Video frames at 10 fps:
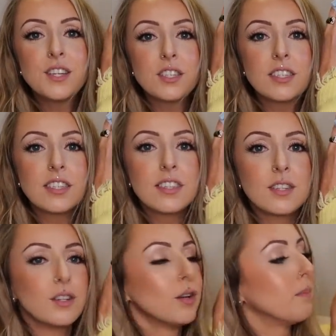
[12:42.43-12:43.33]
It's just this
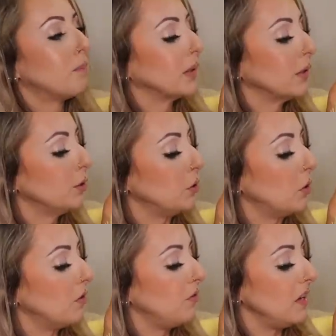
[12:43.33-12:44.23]
little
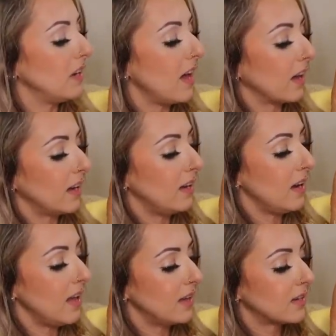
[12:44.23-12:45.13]
blue v-neck
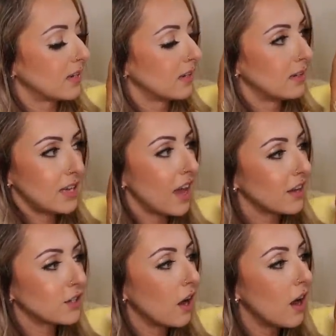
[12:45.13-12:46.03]
knit tank